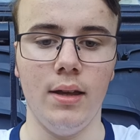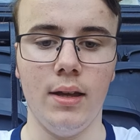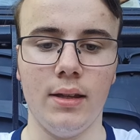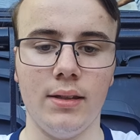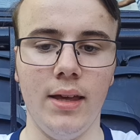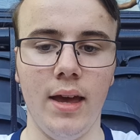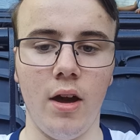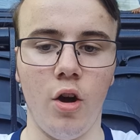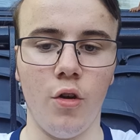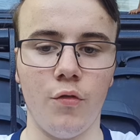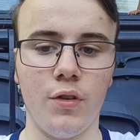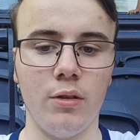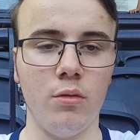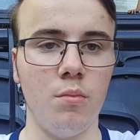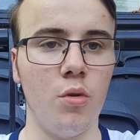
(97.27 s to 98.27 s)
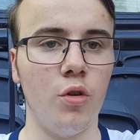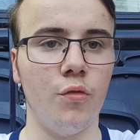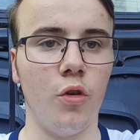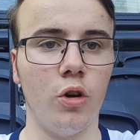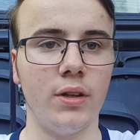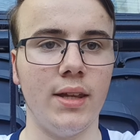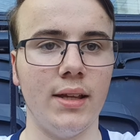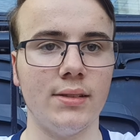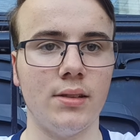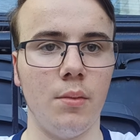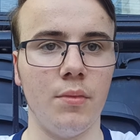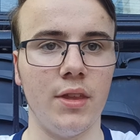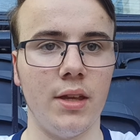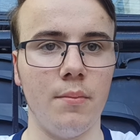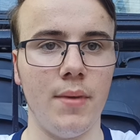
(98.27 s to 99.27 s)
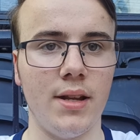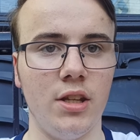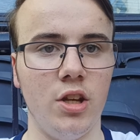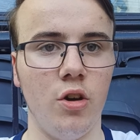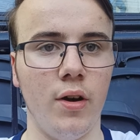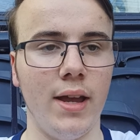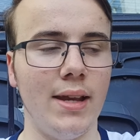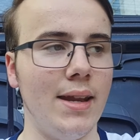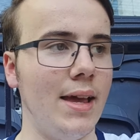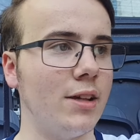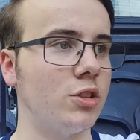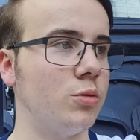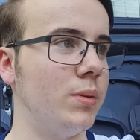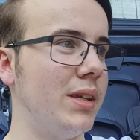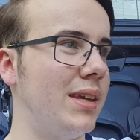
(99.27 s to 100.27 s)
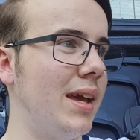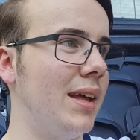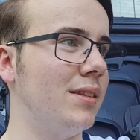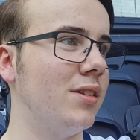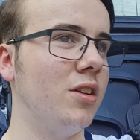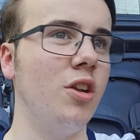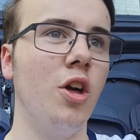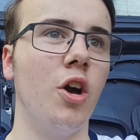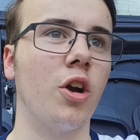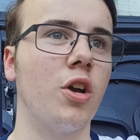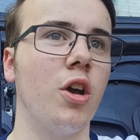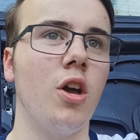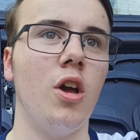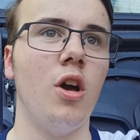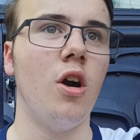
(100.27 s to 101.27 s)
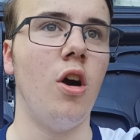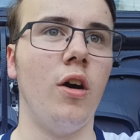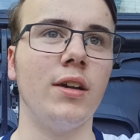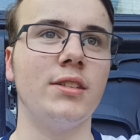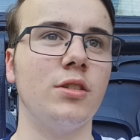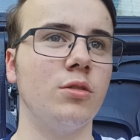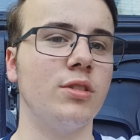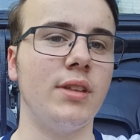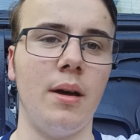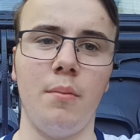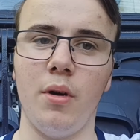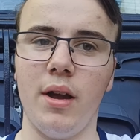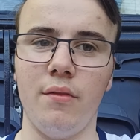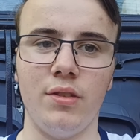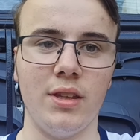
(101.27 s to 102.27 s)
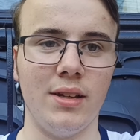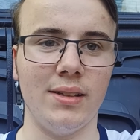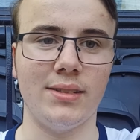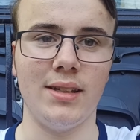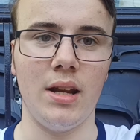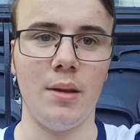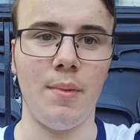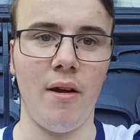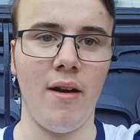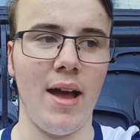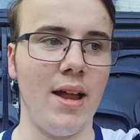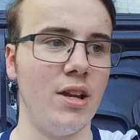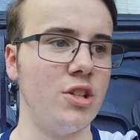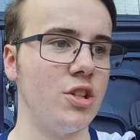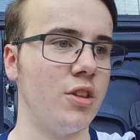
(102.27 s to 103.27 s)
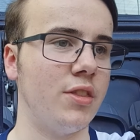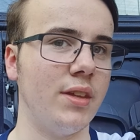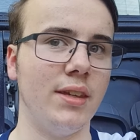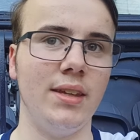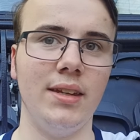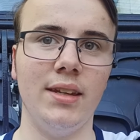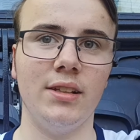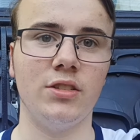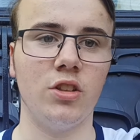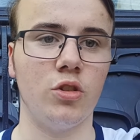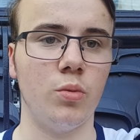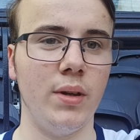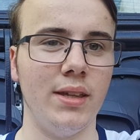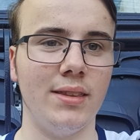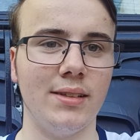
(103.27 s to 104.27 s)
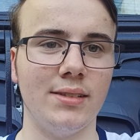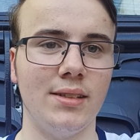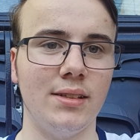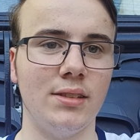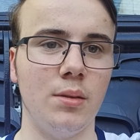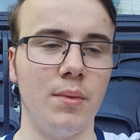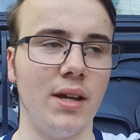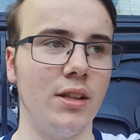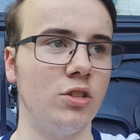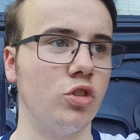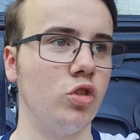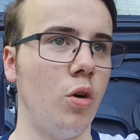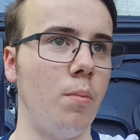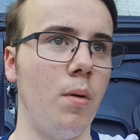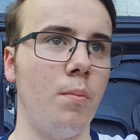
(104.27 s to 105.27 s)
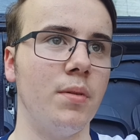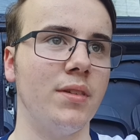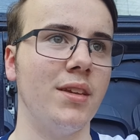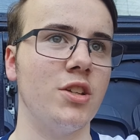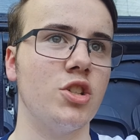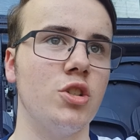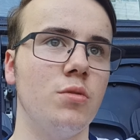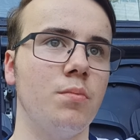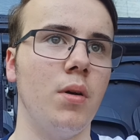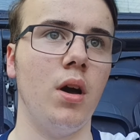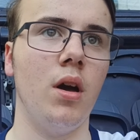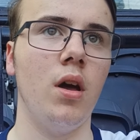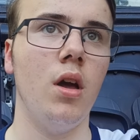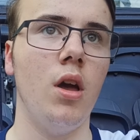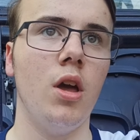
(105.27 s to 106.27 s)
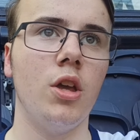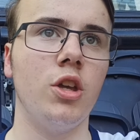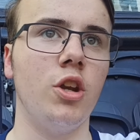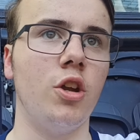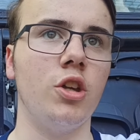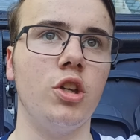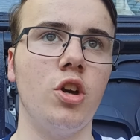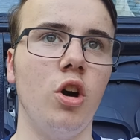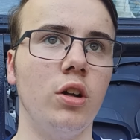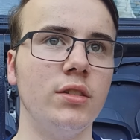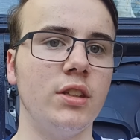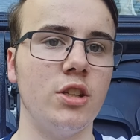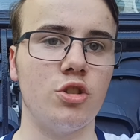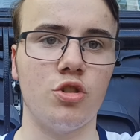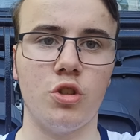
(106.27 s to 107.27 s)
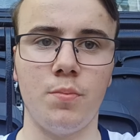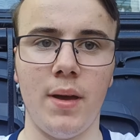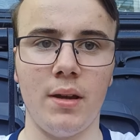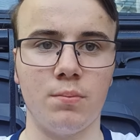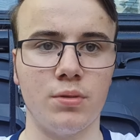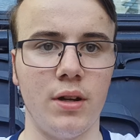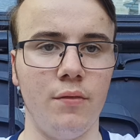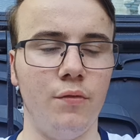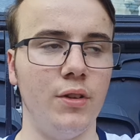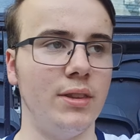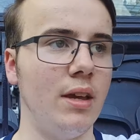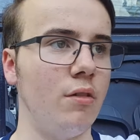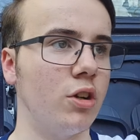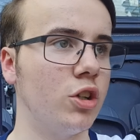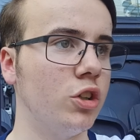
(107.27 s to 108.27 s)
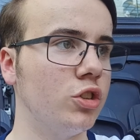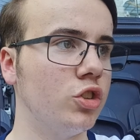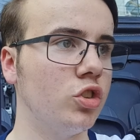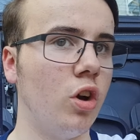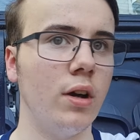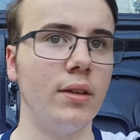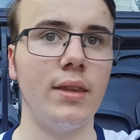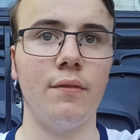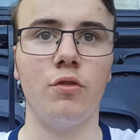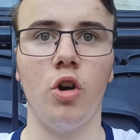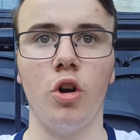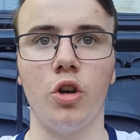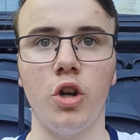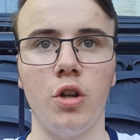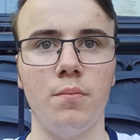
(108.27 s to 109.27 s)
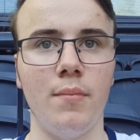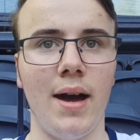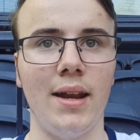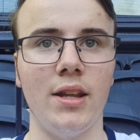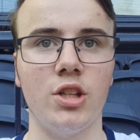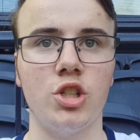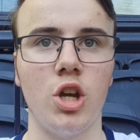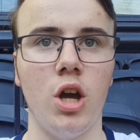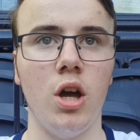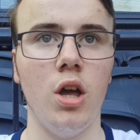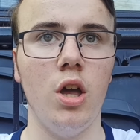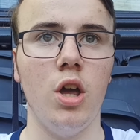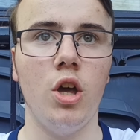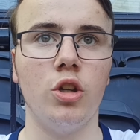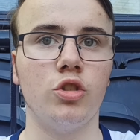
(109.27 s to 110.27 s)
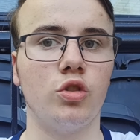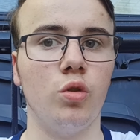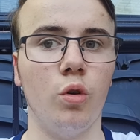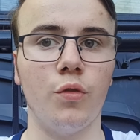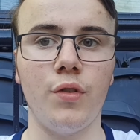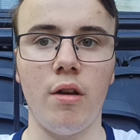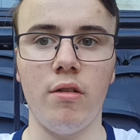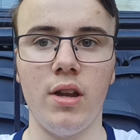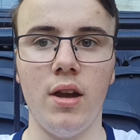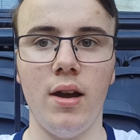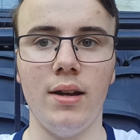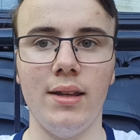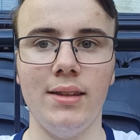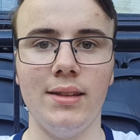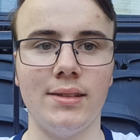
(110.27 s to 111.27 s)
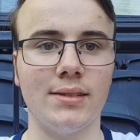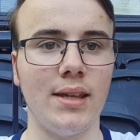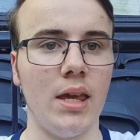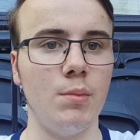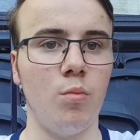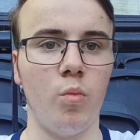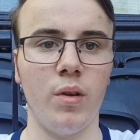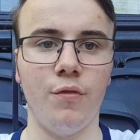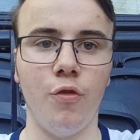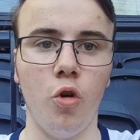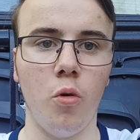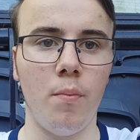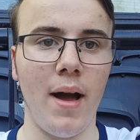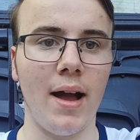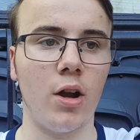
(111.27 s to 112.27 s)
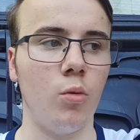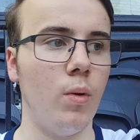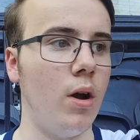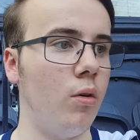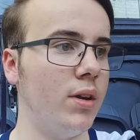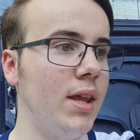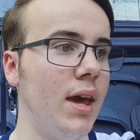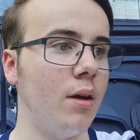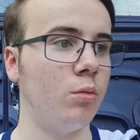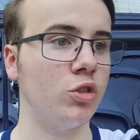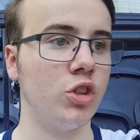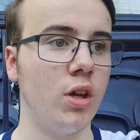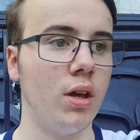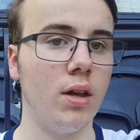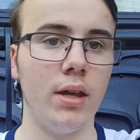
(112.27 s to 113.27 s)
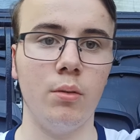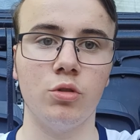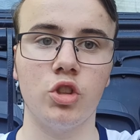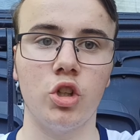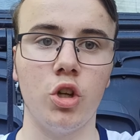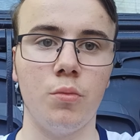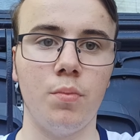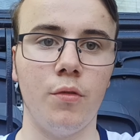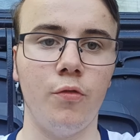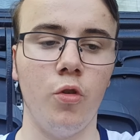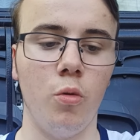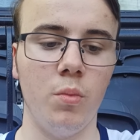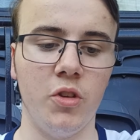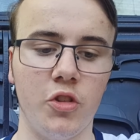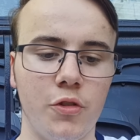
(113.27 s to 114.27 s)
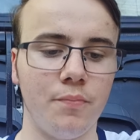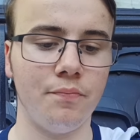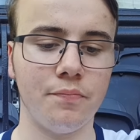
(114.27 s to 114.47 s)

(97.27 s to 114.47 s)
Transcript: yeah, hopefully we move on, get something at Man United next weekend. And look, I still stand by everything I said about Ange. I think he needs to tweak the system against top opposition, but you know, you can't disrespect Brentford. They're a good side, they've got a good manager, scored very early in this game and we fought back well, and yeah, it was a good performance